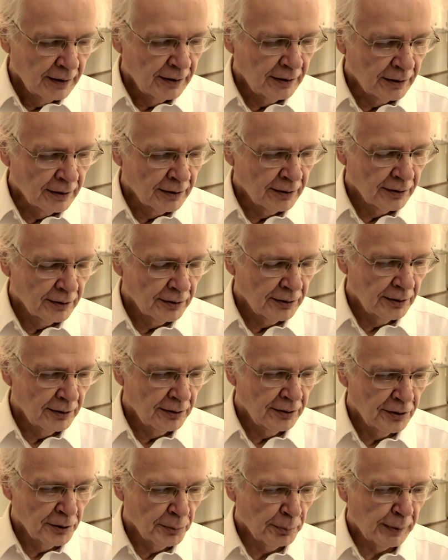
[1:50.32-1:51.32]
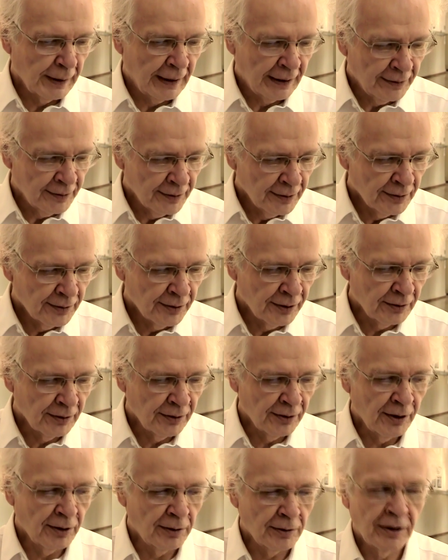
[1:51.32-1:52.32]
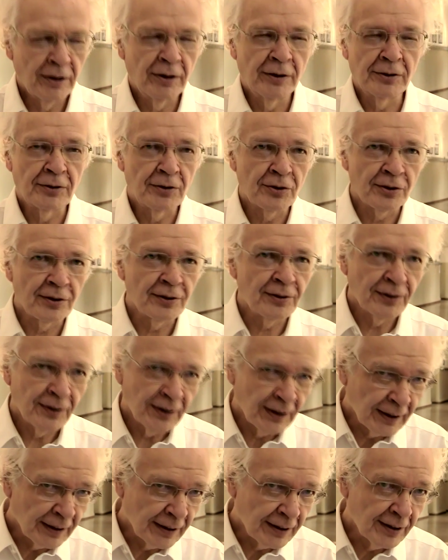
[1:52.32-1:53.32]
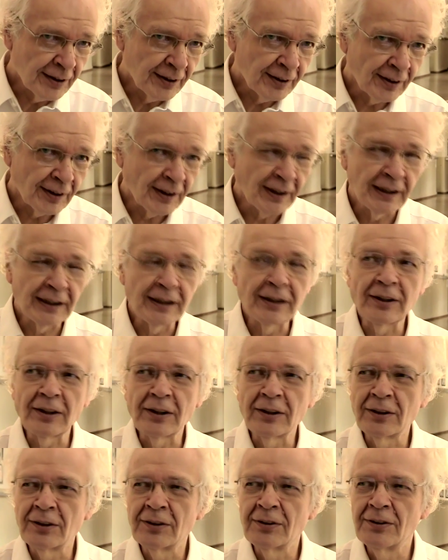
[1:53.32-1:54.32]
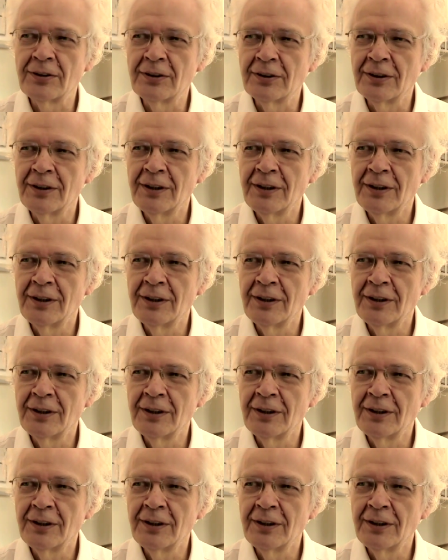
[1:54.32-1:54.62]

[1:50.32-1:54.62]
yeah, this planet and our culture and